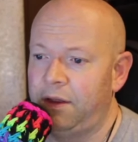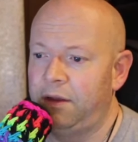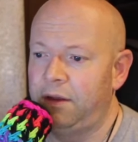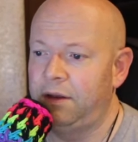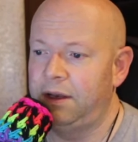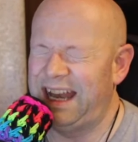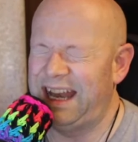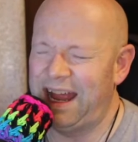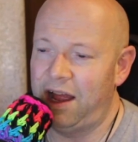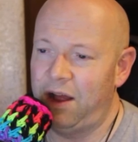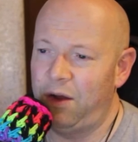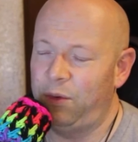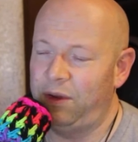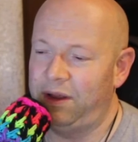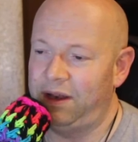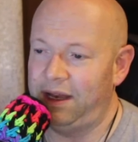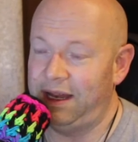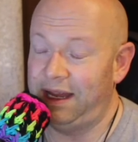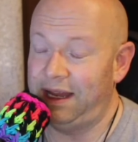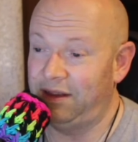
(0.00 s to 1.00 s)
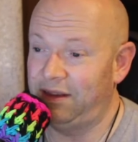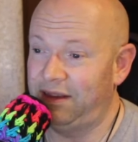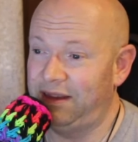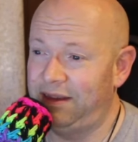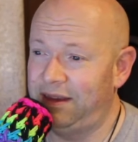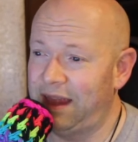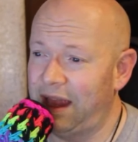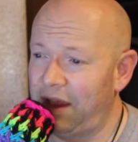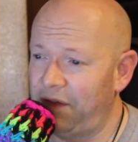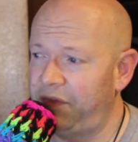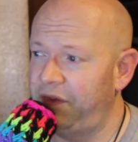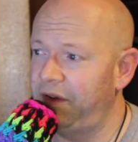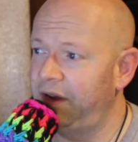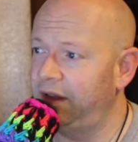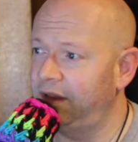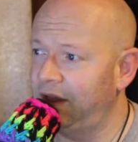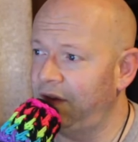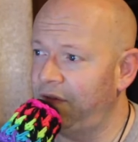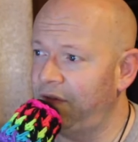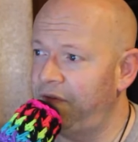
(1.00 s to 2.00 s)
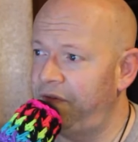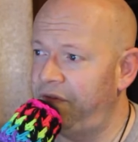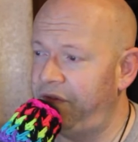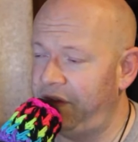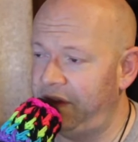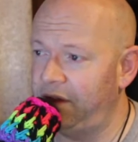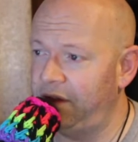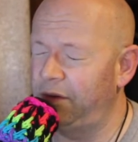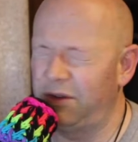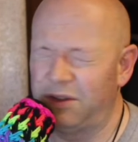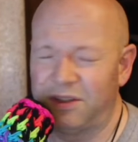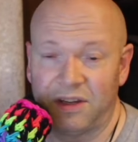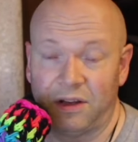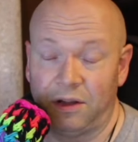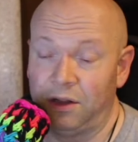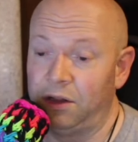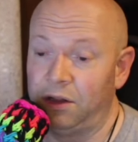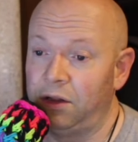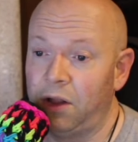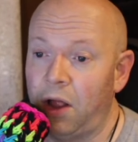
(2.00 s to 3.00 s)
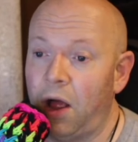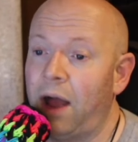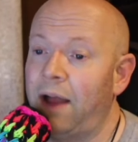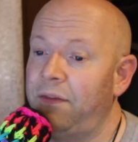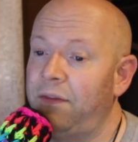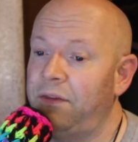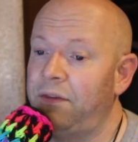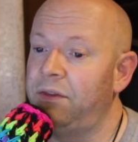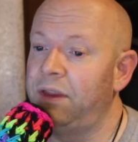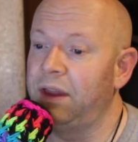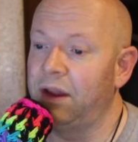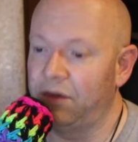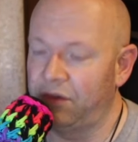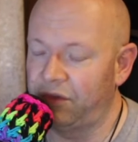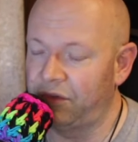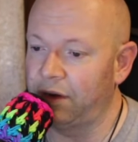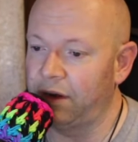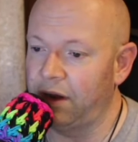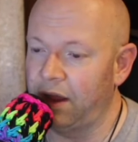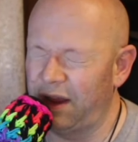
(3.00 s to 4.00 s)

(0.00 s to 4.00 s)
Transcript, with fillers: Now it definitely feels a lot different.